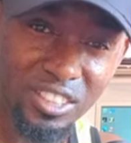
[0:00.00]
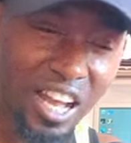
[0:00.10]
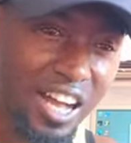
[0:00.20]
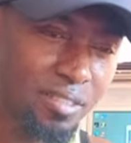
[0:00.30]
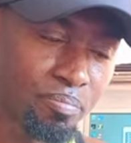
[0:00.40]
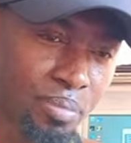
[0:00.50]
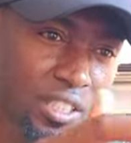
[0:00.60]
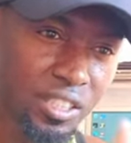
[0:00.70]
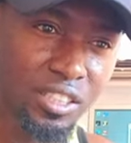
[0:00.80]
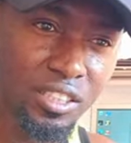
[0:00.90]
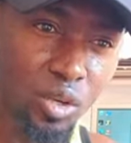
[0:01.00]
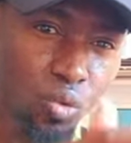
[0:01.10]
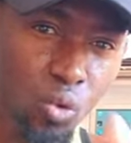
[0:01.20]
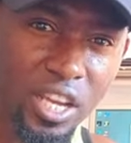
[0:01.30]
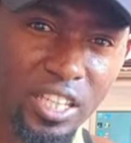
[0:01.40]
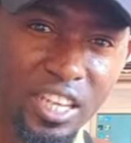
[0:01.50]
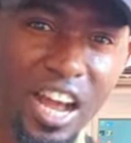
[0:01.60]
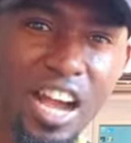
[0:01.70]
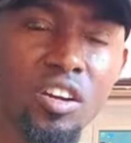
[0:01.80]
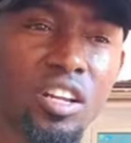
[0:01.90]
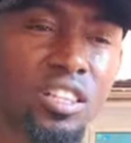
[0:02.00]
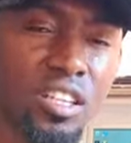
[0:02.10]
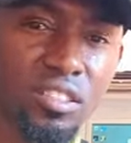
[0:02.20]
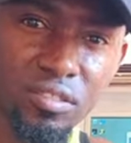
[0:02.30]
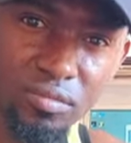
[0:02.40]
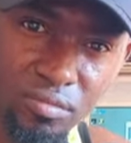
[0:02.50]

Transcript: That has been the way they are created.